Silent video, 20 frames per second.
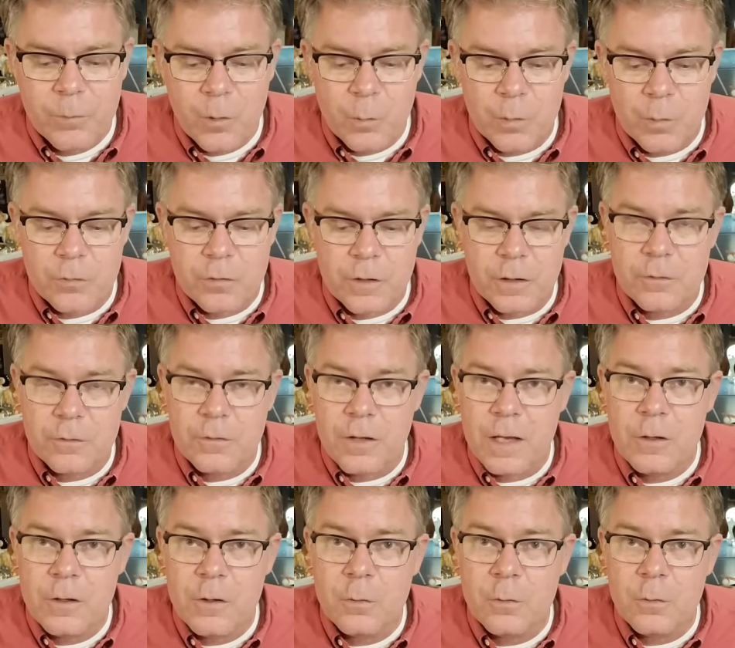which
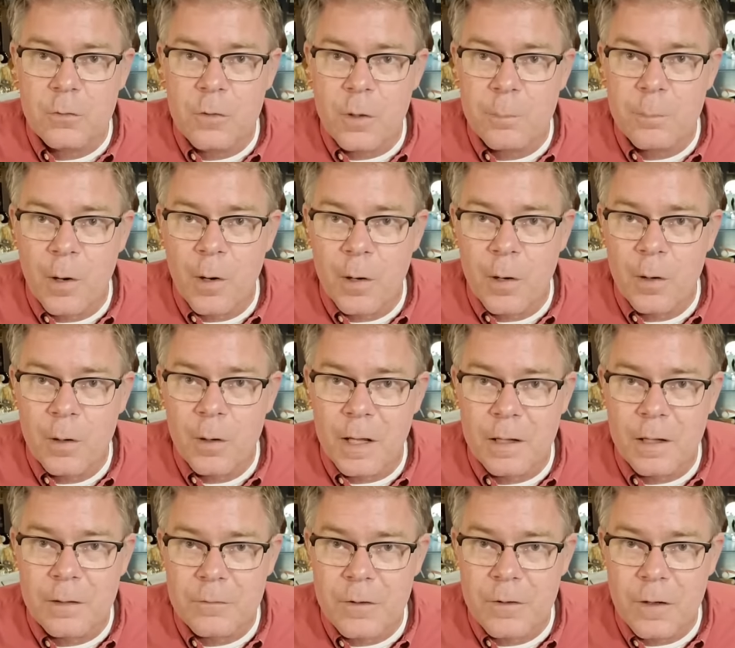continued to burn
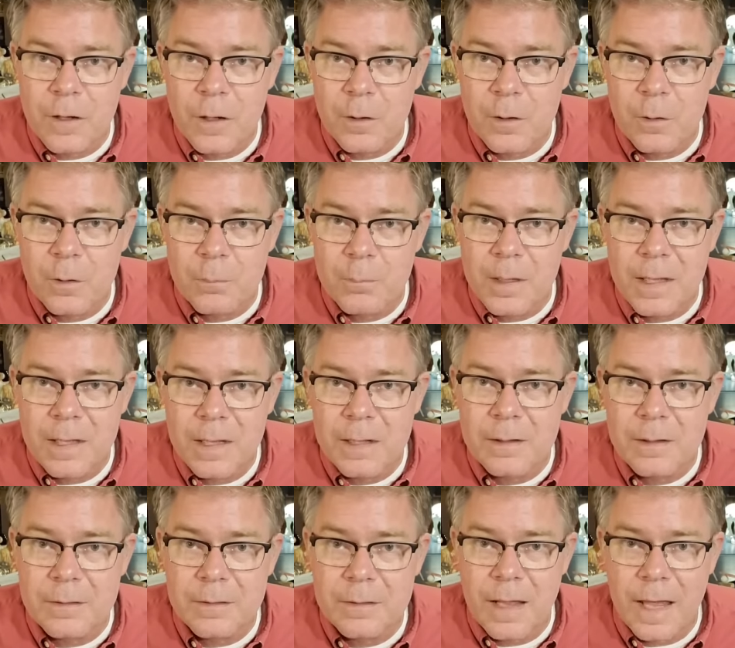until
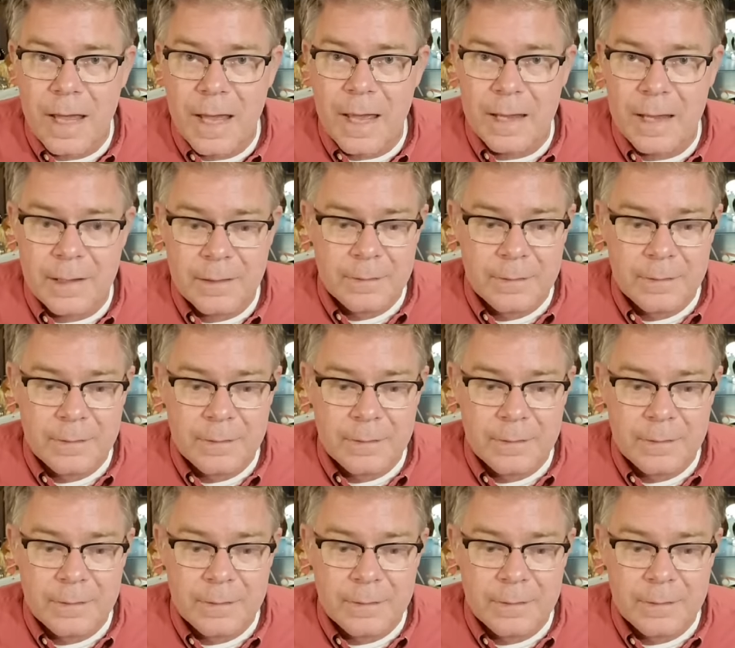midday.